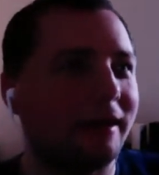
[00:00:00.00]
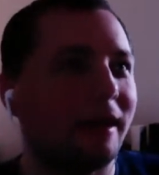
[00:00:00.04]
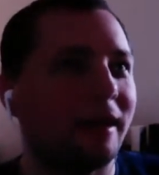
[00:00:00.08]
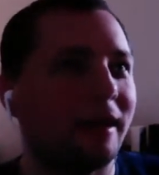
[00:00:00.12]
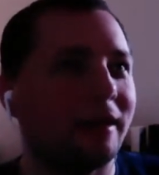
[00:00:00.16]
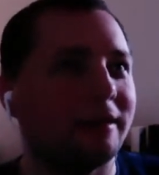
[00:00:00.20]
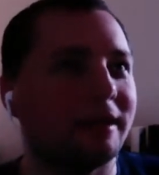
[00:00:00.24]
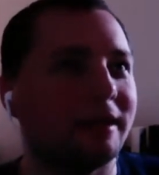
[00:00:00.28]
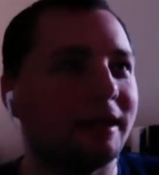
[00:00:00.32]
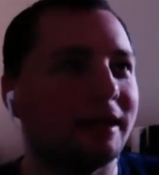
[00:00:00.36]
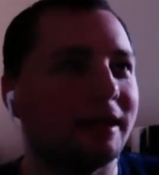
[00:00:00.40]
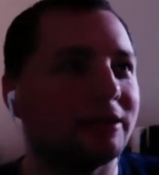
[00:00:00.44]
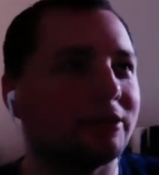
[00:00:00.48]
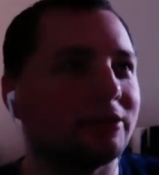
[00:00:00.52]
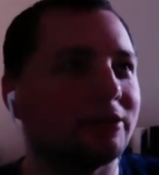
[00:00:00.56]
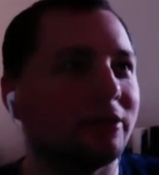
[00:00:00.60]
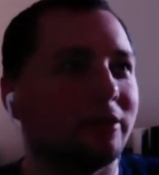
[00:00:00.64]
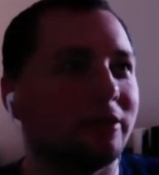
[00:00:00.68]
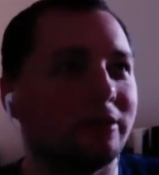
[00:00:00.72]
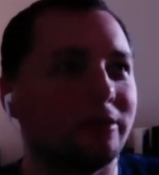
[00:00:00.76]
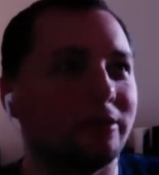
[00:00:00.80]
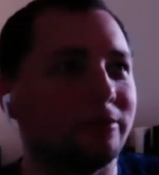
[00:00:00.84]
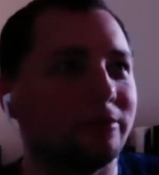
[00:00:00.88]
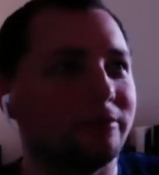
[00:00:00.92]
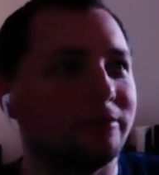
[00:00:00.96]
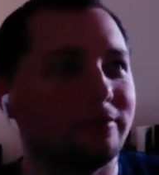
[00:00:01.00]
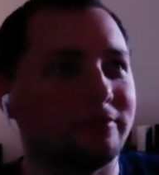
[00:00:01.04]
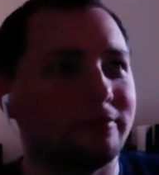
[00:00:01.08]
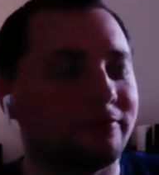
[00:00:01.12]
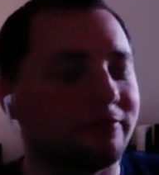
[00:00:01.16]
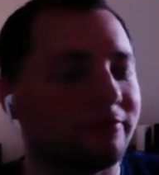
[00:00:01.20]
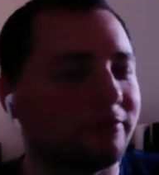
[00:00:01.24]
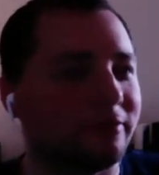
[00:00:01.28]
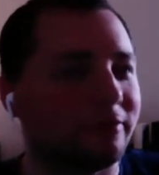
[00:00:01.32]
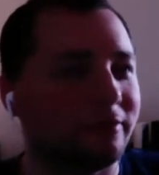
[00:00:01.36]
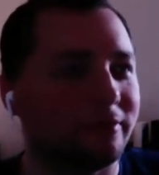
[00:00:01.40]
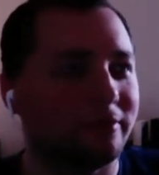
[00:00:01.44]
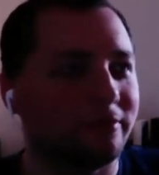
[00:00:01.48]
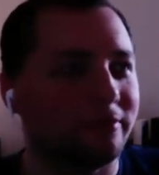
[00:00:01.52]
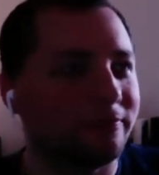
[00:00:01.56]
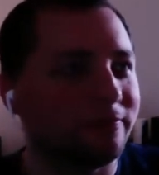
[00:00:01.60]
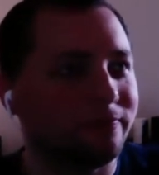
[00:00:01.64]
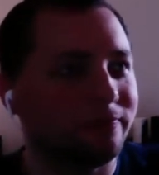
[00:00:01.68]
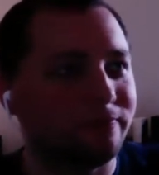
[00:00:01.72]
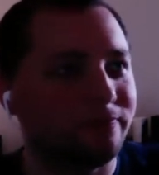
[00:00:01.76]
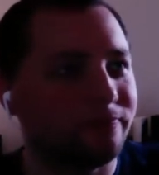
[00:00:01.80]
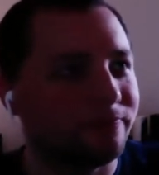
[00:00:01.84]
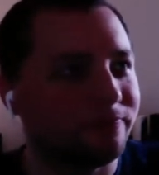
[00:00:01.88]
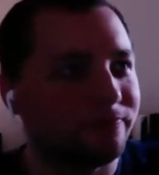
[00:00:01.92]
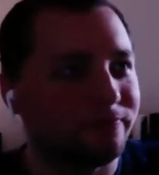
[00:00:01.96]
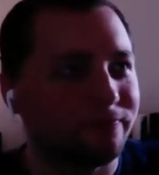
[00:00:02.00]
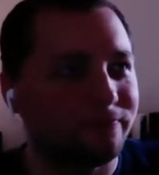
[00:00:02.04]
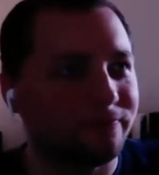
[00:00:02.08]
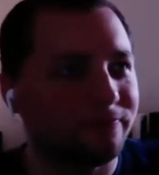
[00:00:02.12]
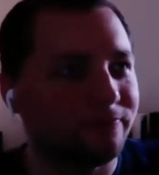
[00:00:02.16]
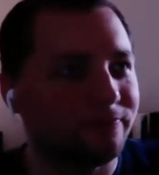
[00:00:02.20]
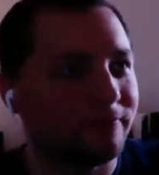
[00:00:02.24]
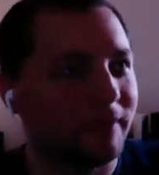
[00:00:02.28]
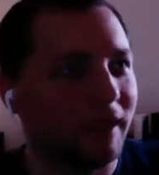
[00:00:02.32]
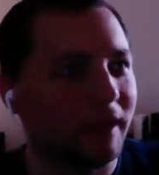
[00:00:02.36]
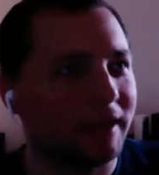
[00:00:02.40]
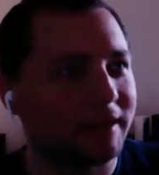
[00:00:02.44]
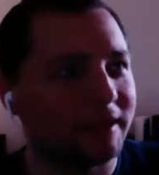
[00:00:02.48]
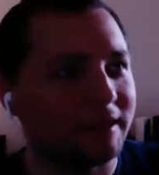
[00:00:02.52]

on Kickstarter for I